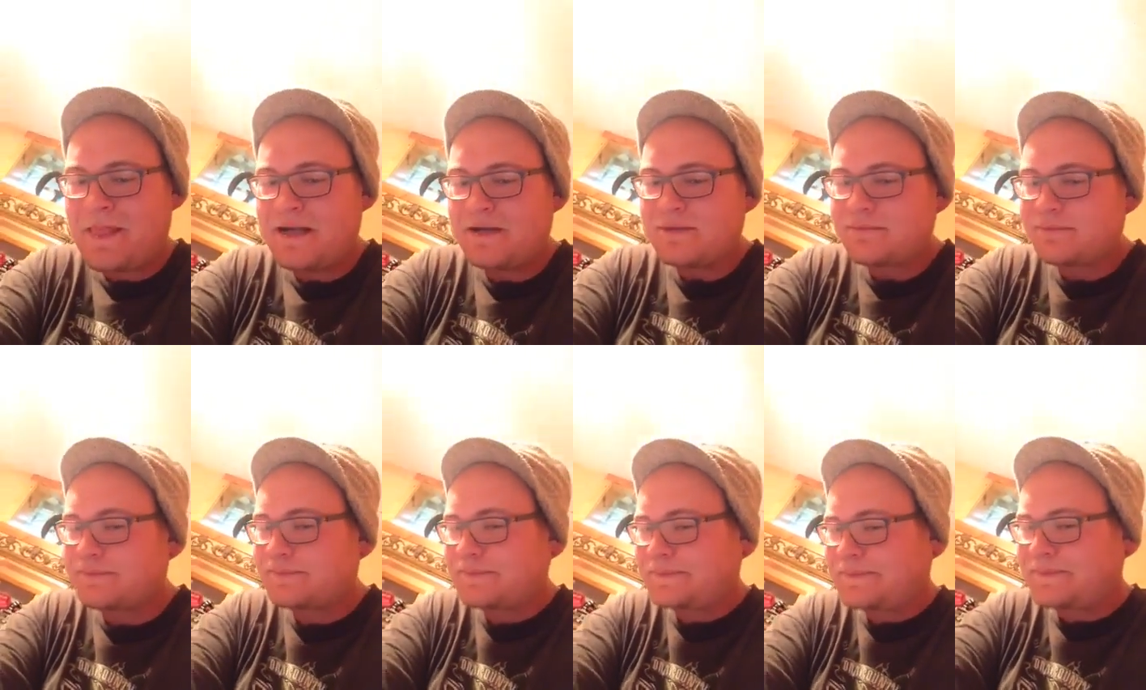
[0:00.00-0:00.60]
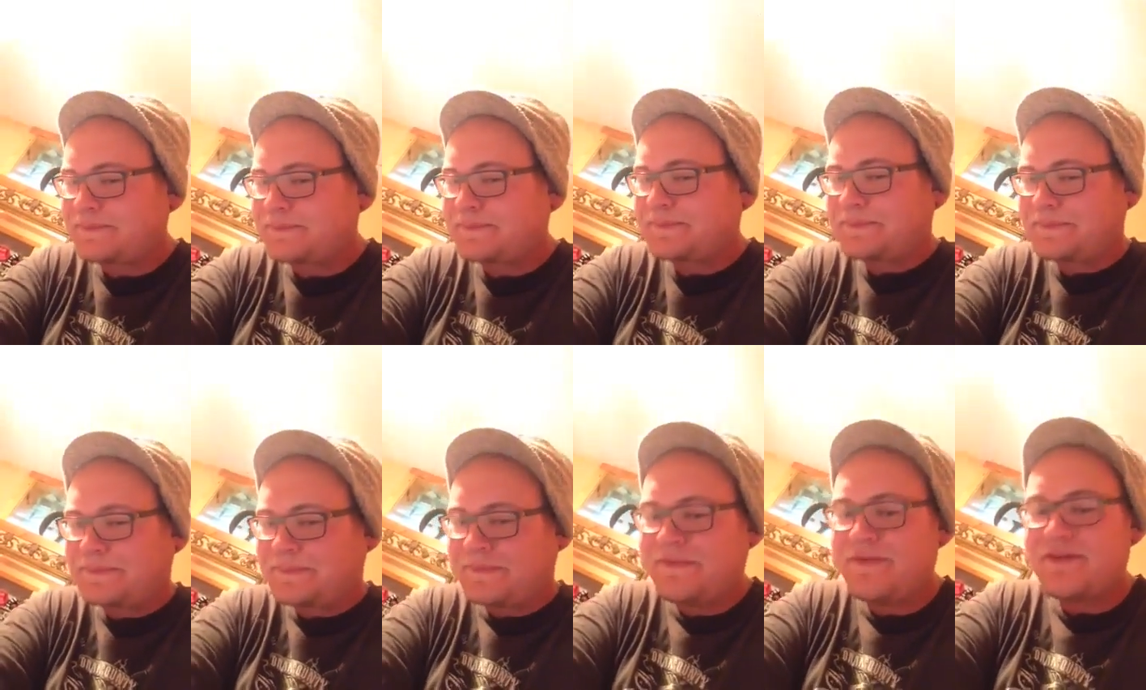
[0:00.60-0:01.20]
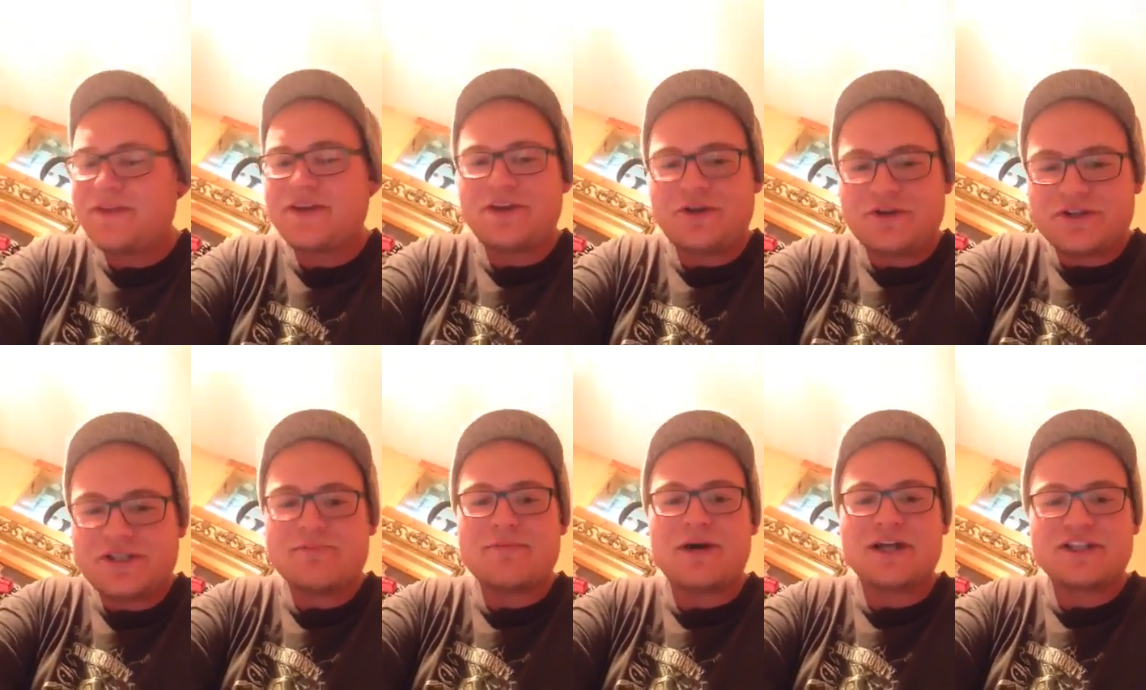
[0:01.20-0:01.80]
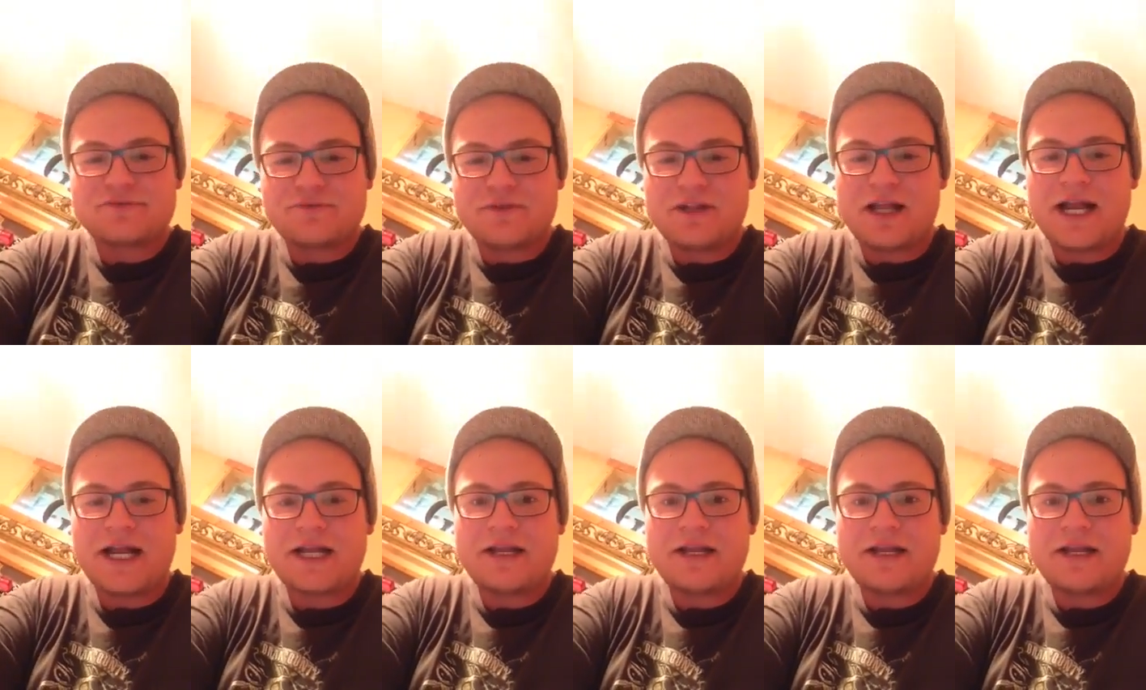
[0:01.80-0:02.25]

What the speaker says: And usually mud's flying,